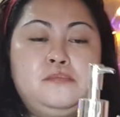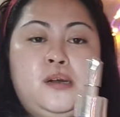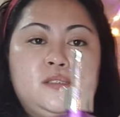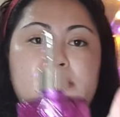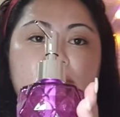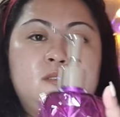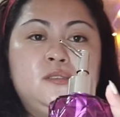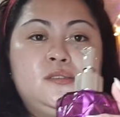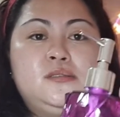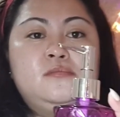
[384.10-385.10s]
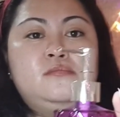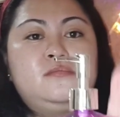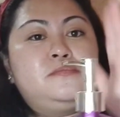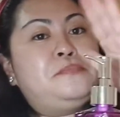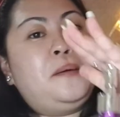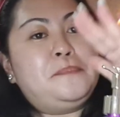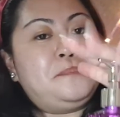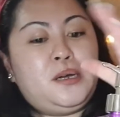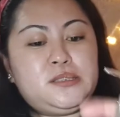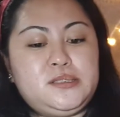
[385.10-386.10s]
bottle, pump
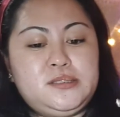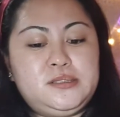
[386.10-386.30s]
bottle.